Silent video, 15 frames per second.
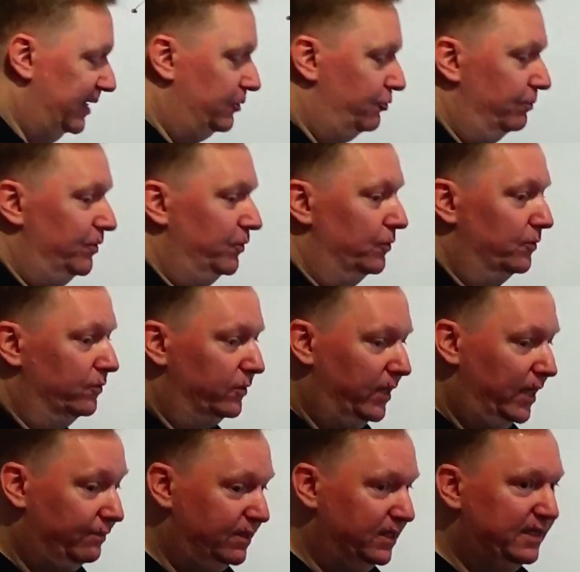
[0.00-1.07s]
attribute, do you
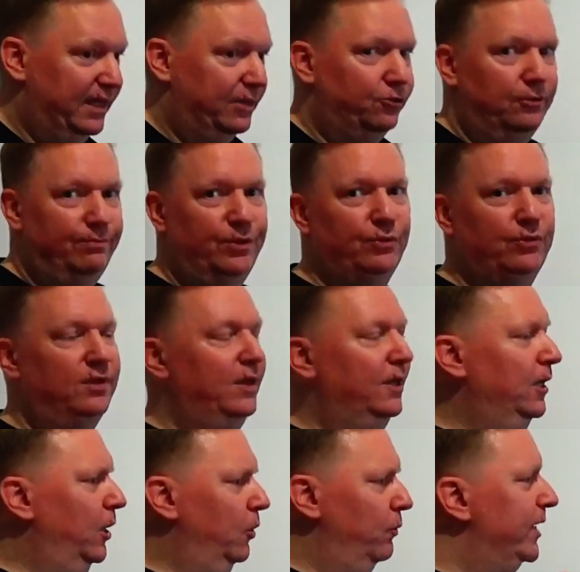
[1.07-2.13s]
have this attribute?
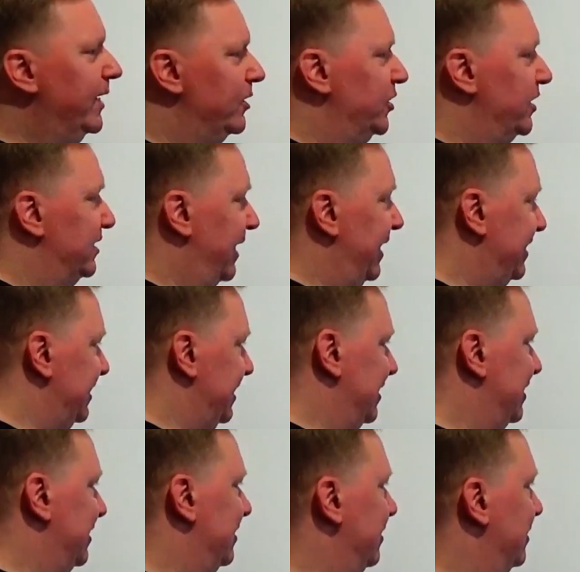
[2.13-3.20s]
We can just
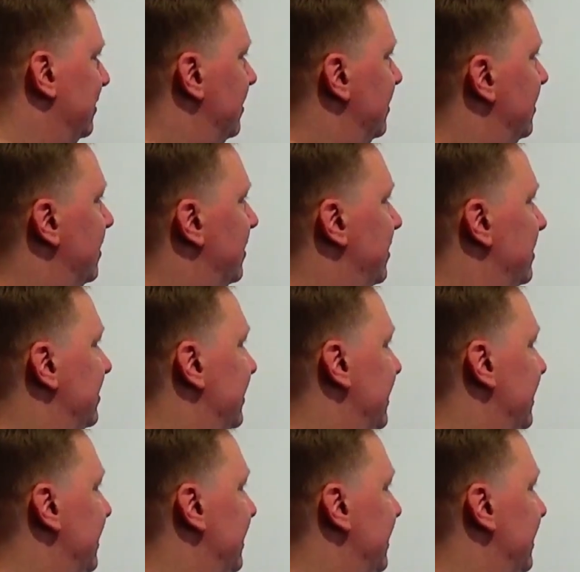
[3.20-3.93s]
access these